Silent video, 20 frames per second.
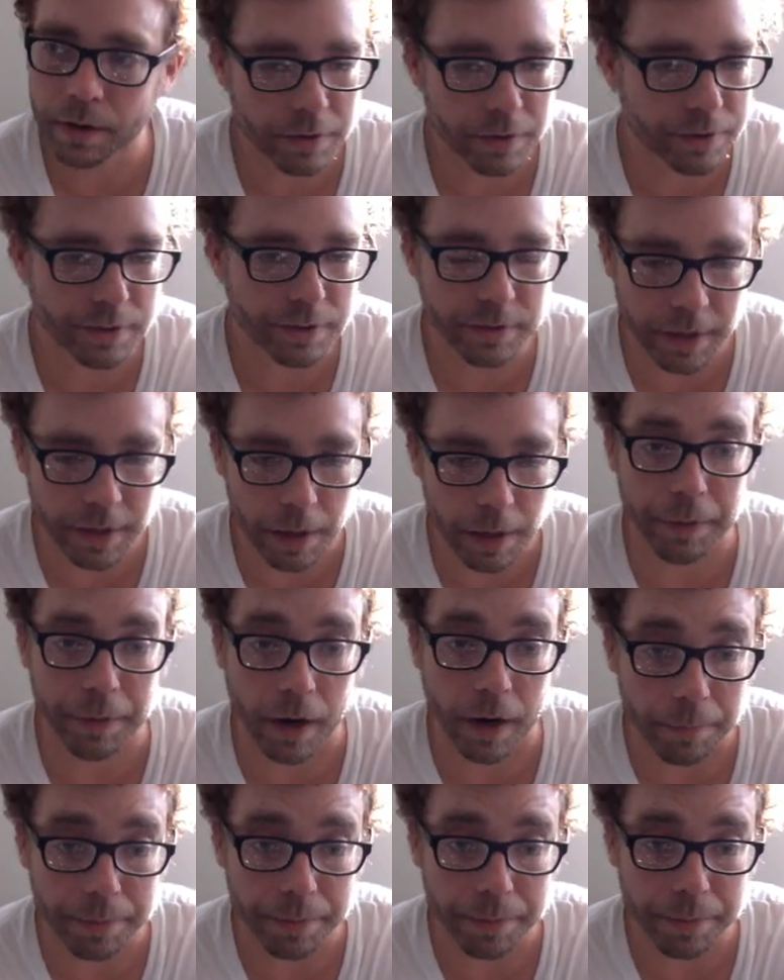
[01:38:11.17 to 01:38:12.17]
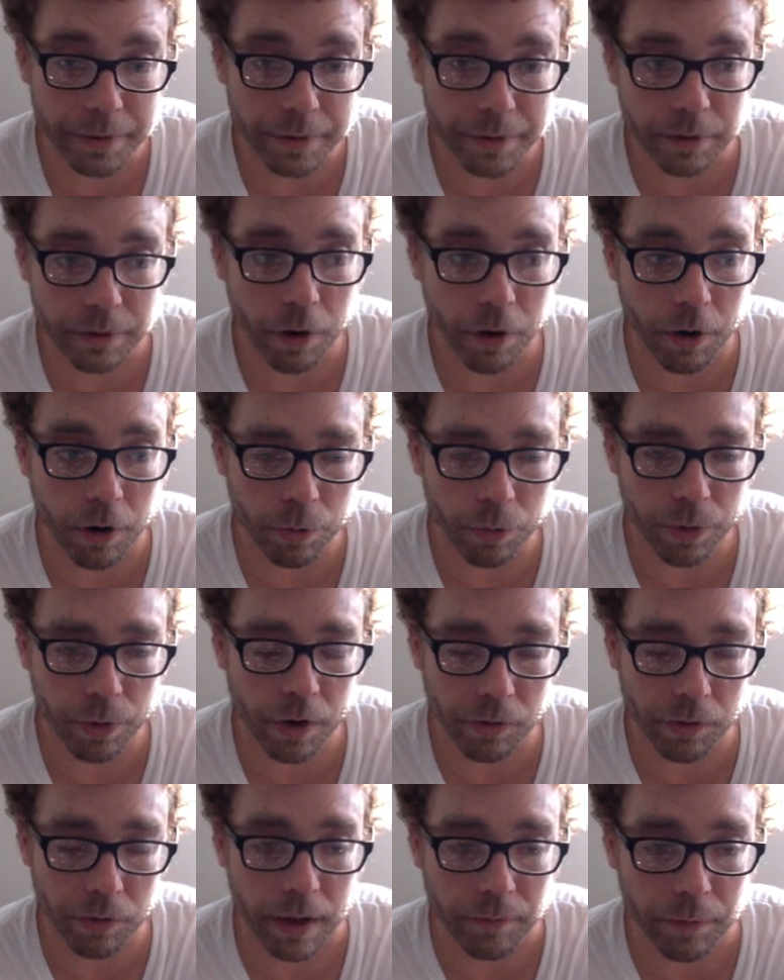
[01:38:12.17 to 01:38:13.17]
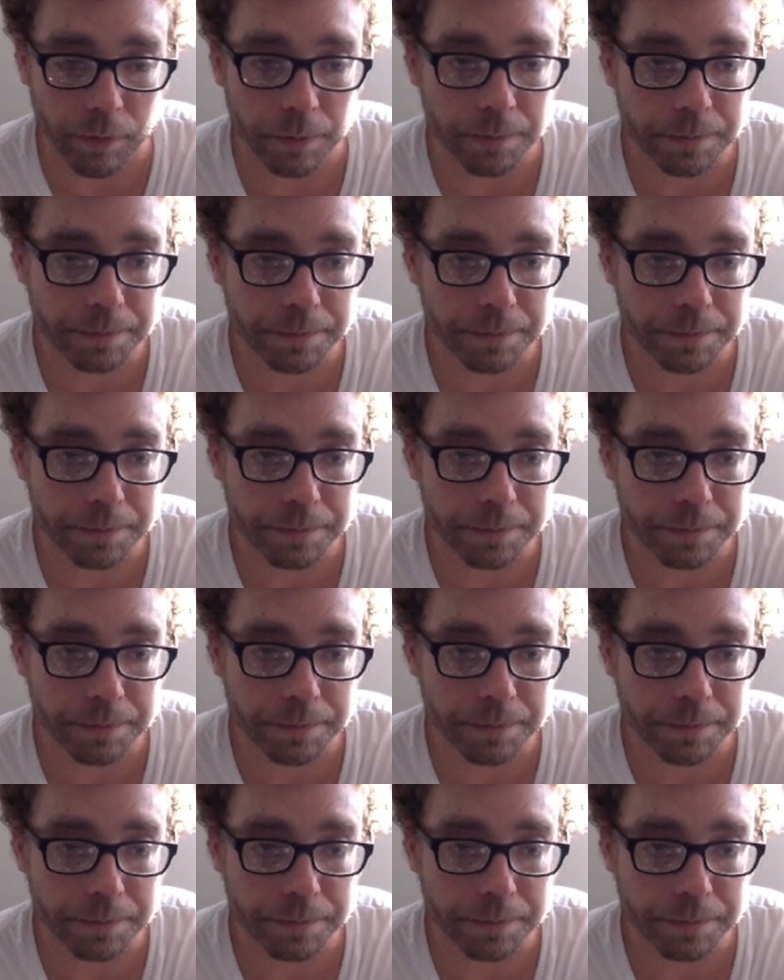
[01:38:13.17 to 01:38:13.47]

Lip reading: step it up, go to another level.